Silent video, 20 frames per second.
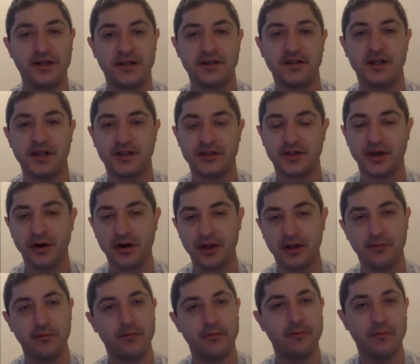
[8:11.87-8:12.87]
uh, to see
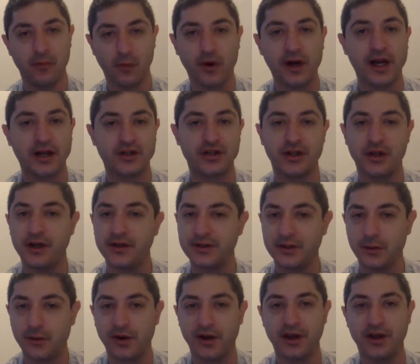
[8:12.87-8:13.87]
it starting. We're
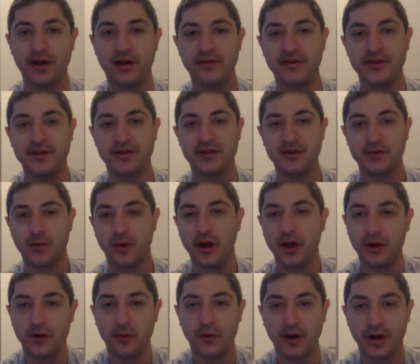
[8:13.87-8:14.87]
actually also working on this
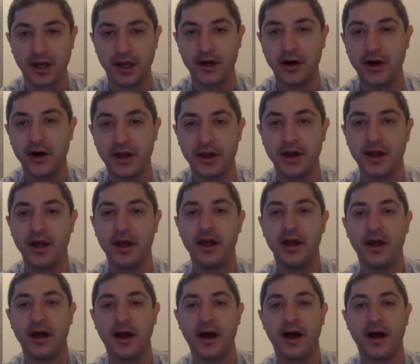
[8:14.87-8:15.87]
as well, working on